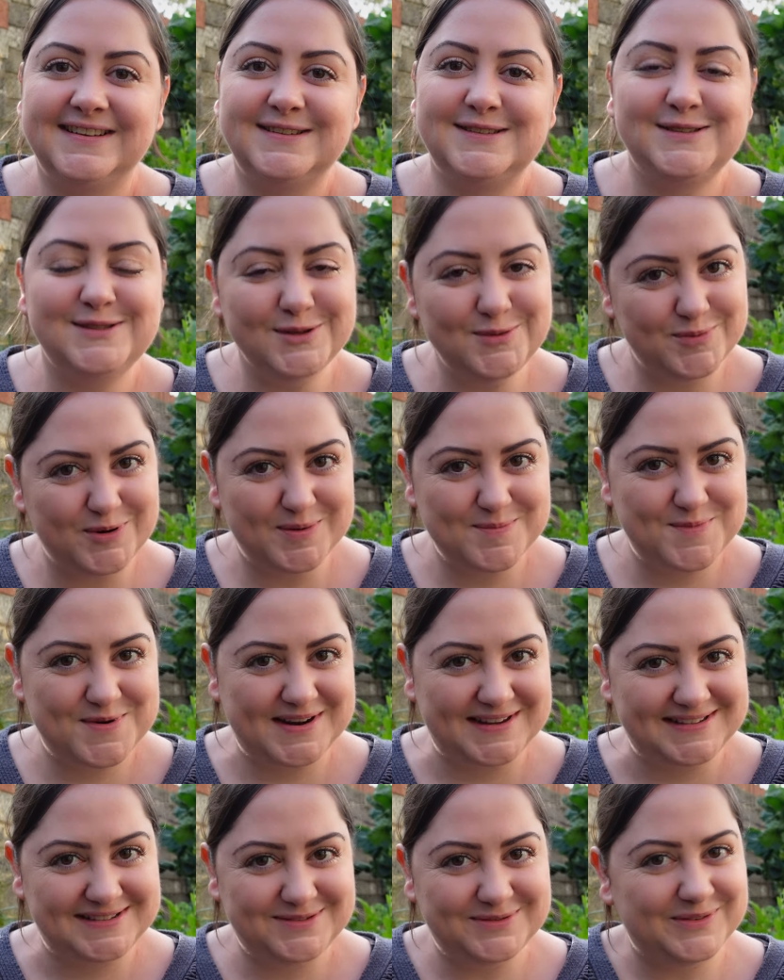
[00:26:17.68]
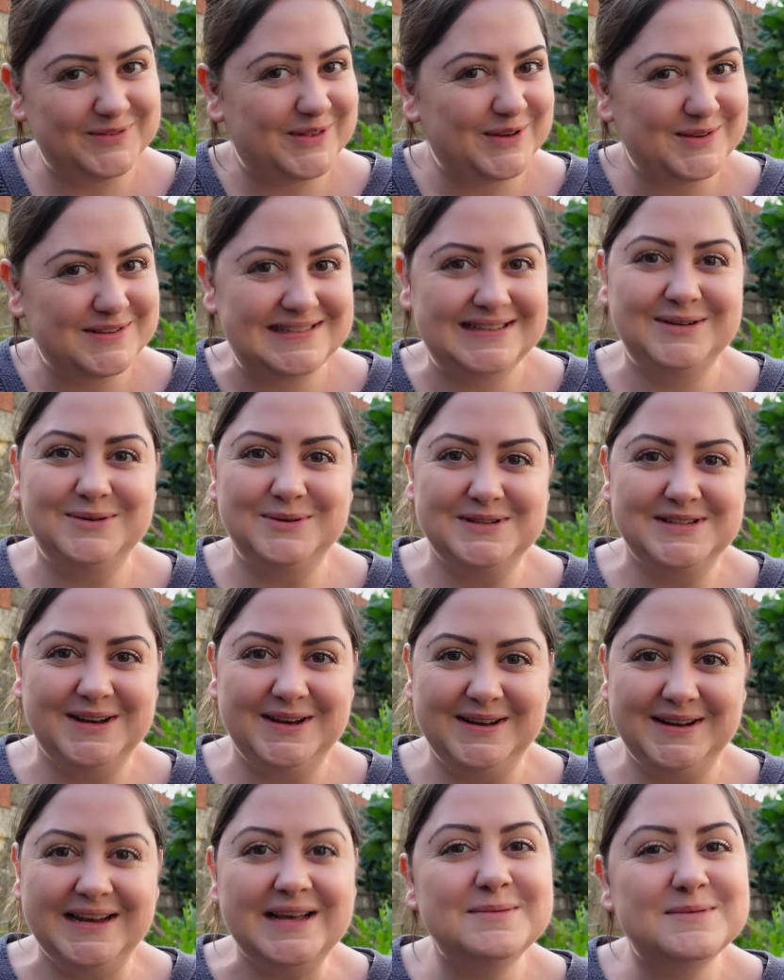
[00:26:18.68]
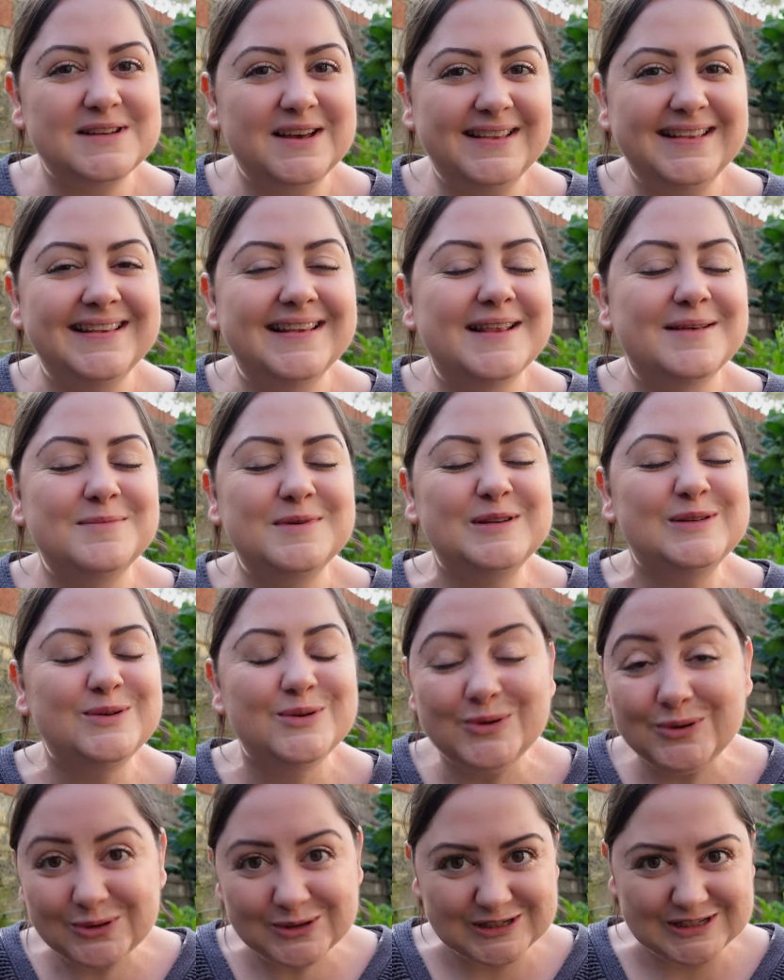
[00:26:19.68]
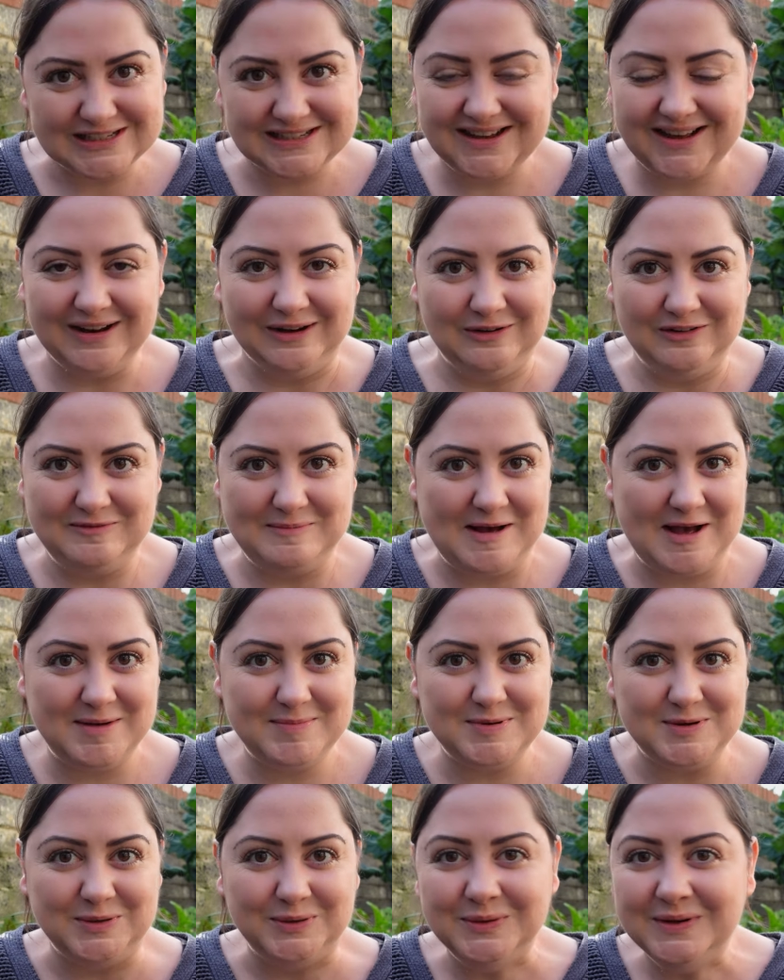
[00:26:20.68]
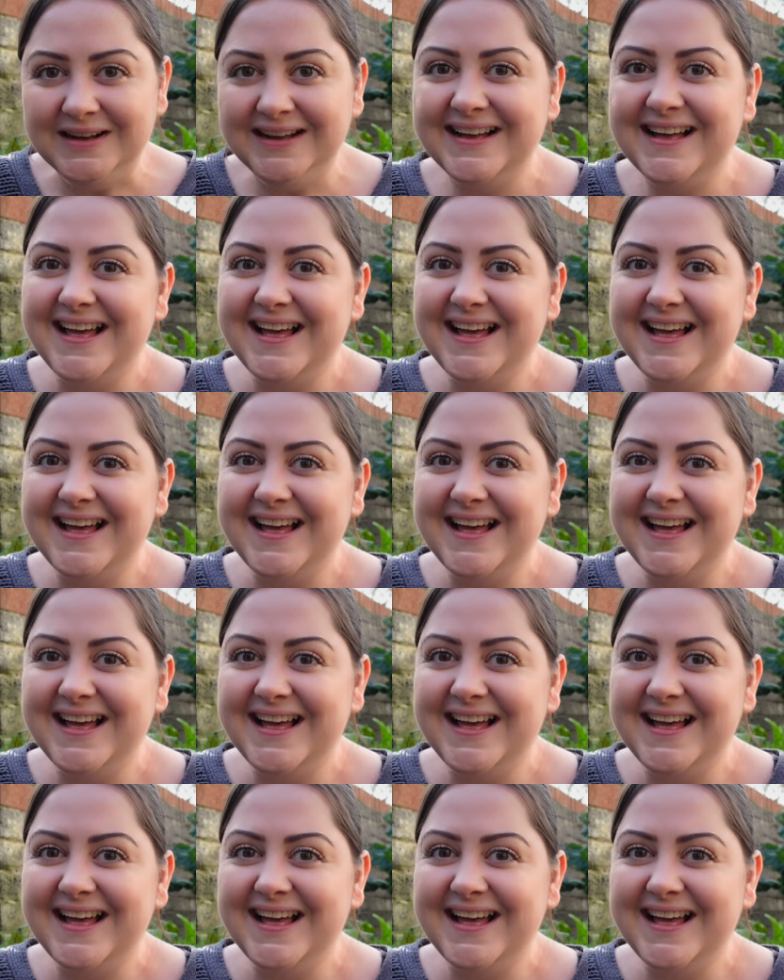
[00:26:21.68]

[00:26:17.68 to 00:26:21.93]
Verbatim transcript: Super impressed with those little turnips. I think they're the most gorgeous colour of purple.